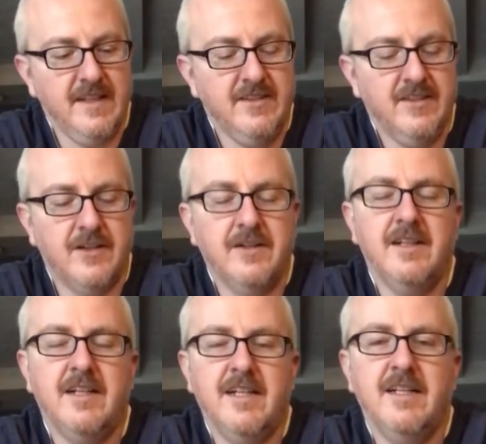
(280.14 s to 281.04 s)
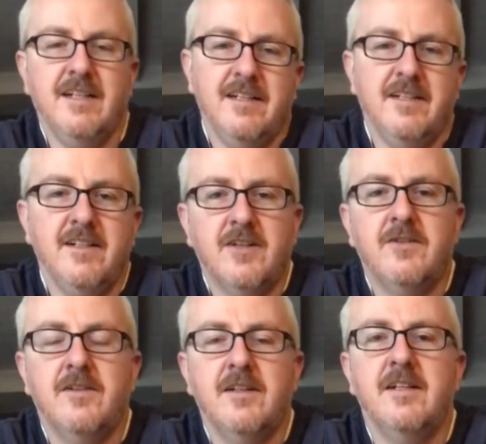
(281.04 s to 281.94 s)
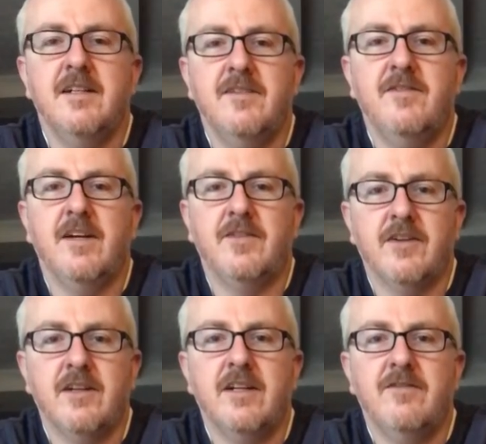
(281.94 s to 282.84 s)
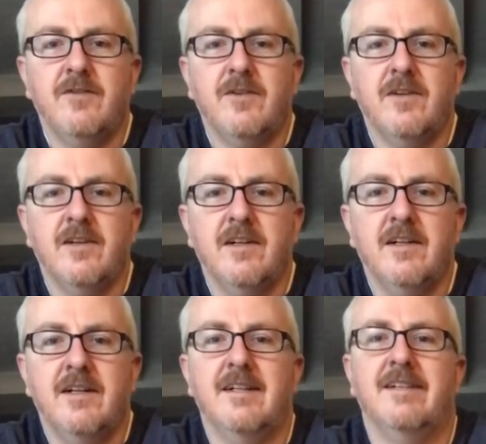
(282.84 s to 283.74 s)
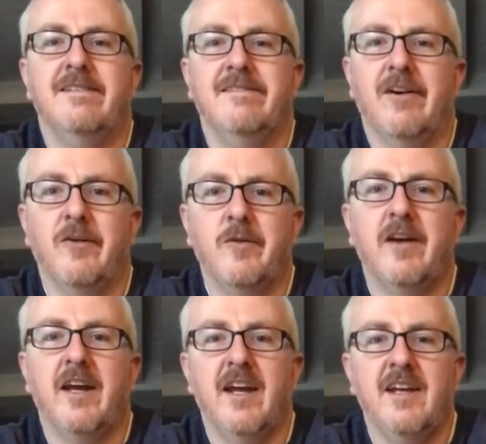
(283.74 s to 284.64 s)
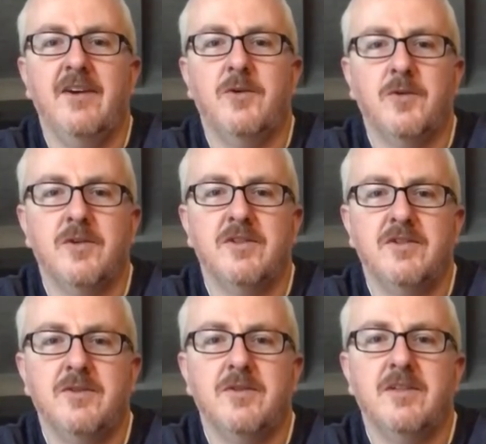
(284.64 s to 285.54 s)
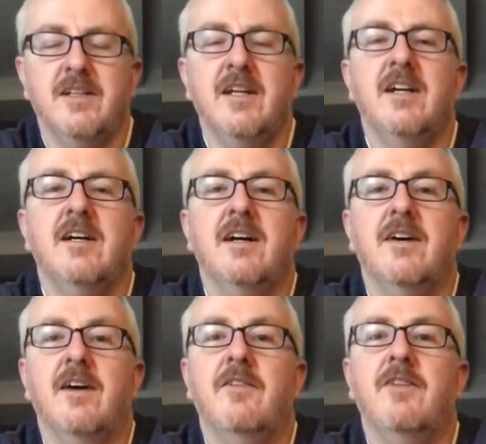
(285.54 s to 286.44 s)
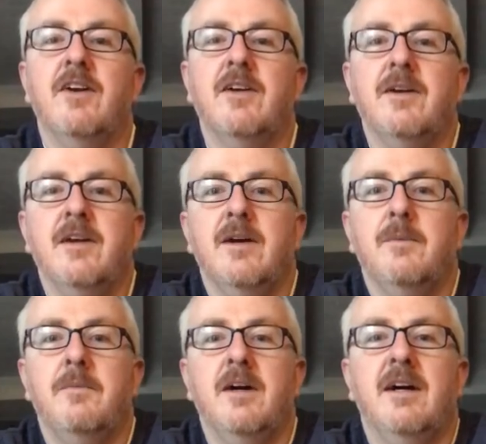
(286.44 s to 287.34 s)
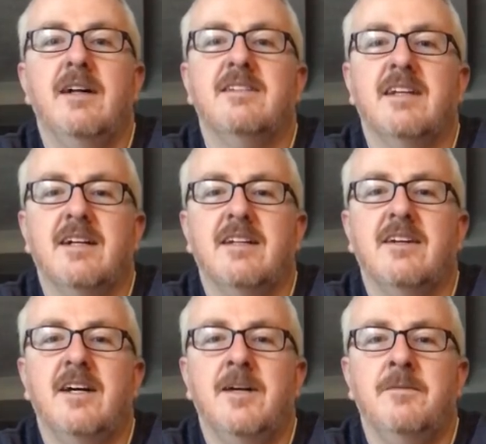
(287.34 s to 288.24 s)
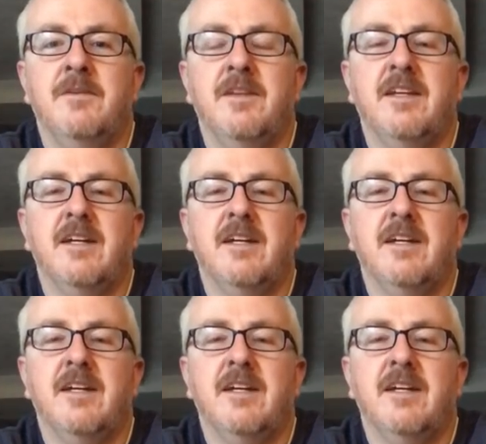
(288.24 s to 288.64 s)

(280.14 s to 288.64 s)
So if you're looking for an okay horror story, a very, as I like to call them,